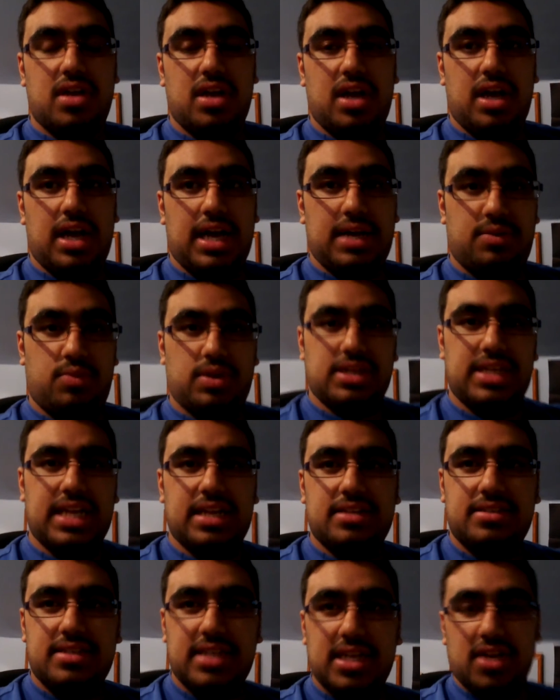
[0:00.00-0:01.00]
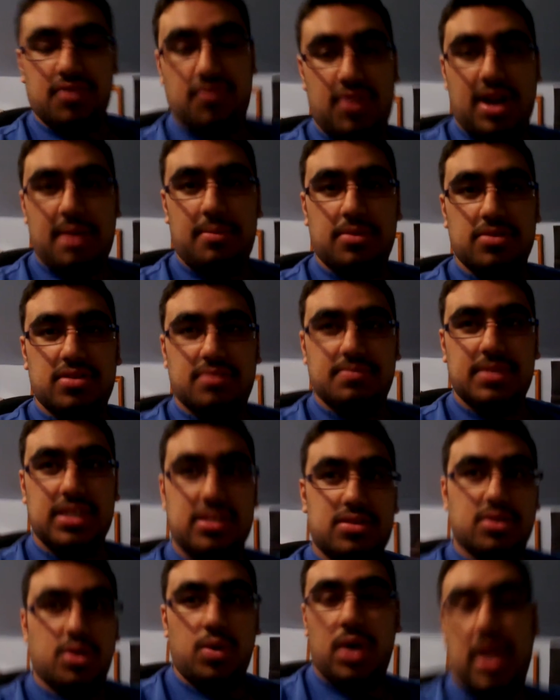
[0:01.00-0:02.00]
I had one dead stick of RAM or something,
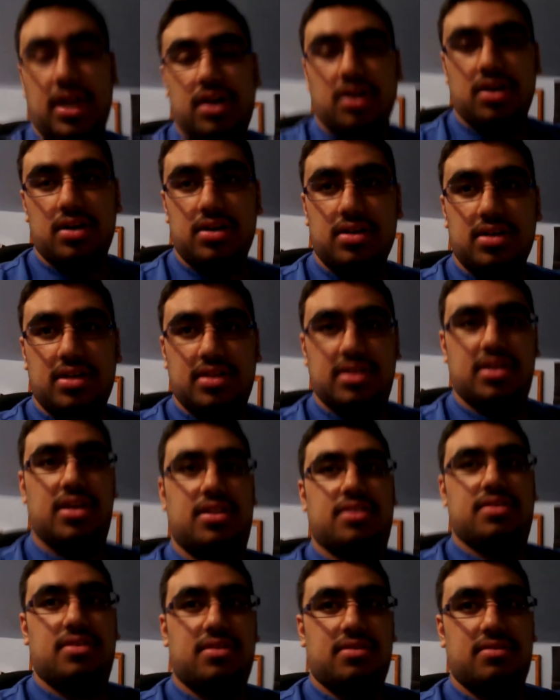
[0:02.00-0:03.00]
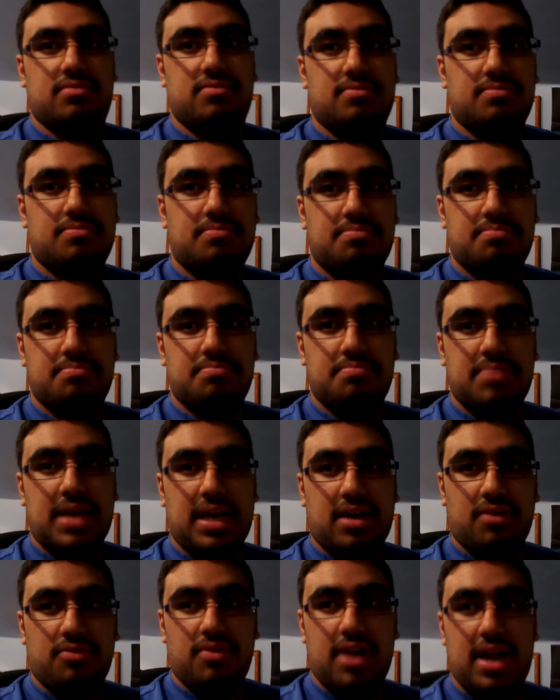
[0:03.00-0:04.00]
so I got another pack
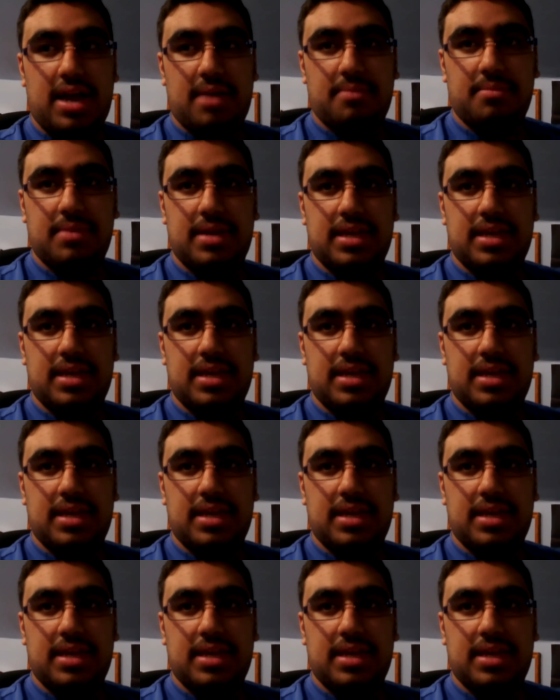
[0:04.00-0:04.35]
of RAM.